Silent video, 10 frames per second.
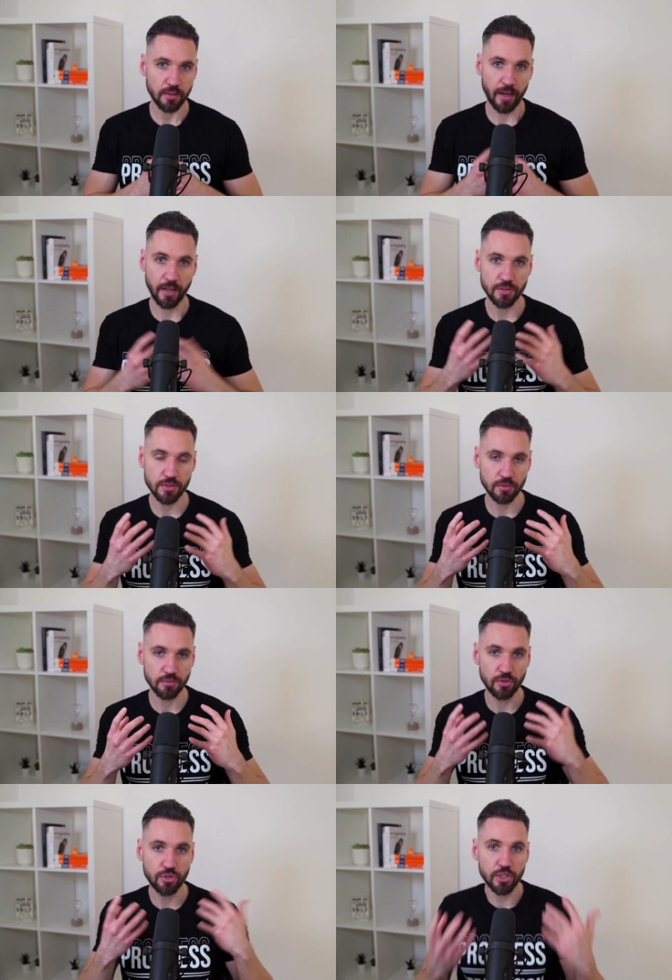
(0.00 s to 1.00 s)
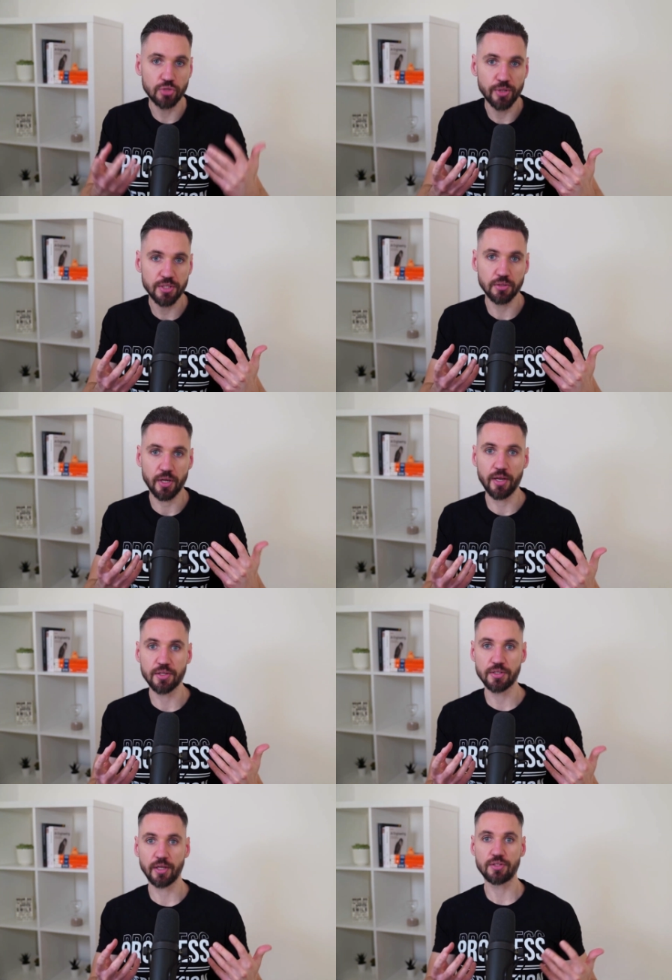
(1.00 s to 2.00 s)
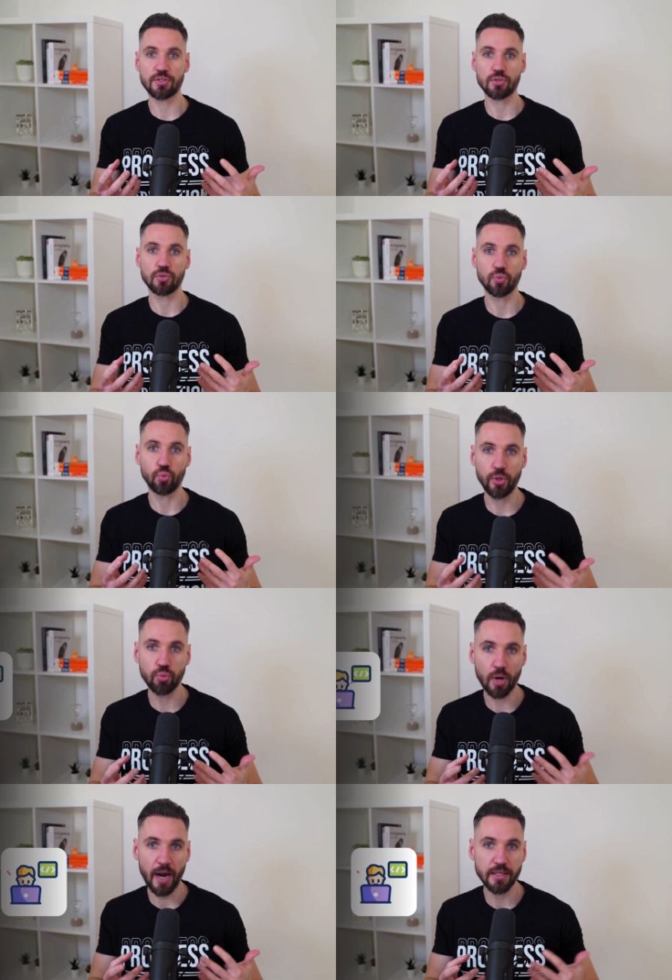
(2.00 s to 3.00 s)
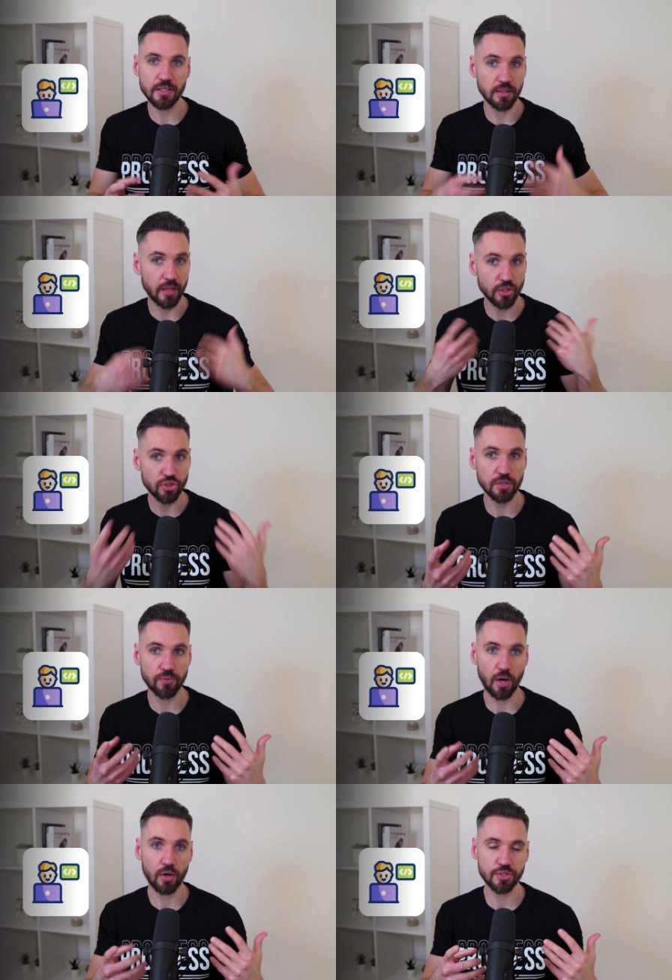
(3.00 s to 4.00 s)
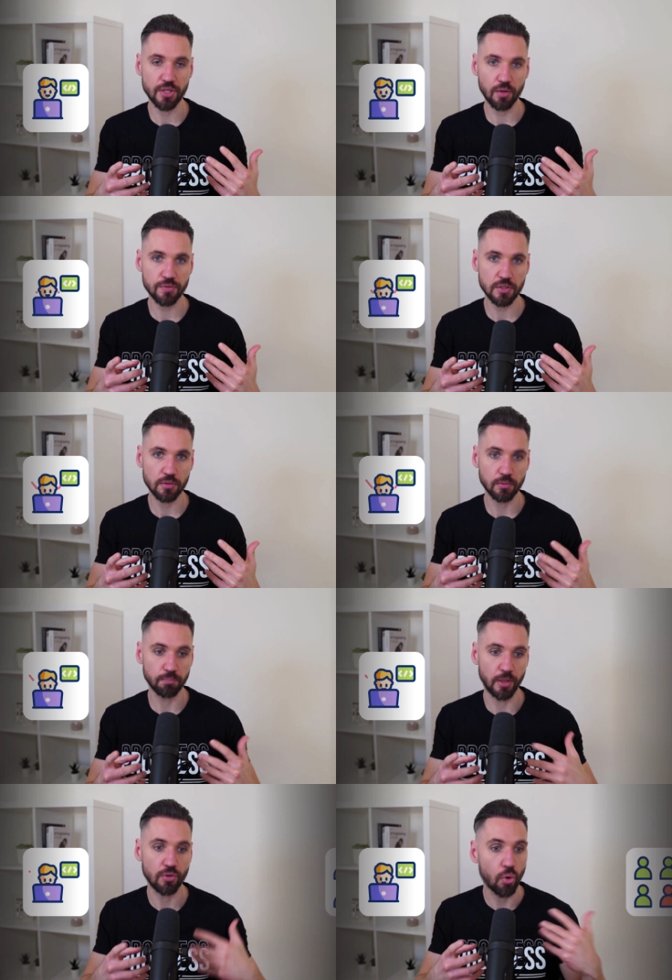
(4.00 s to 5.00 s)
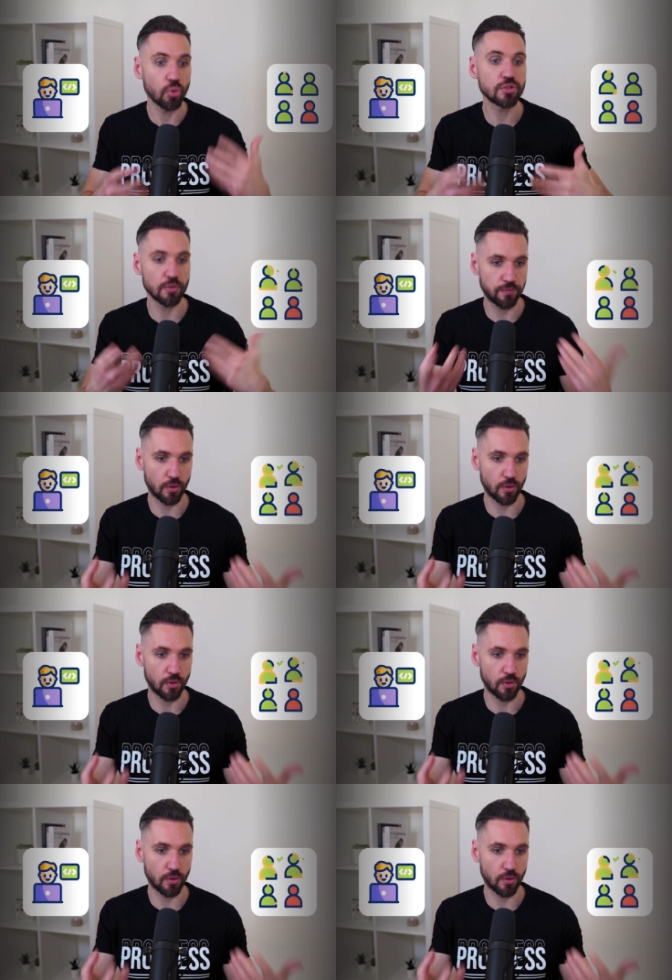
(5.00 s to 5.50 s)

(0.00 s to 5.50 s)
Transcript: And the third reason is that we write not just for ourselves, but also for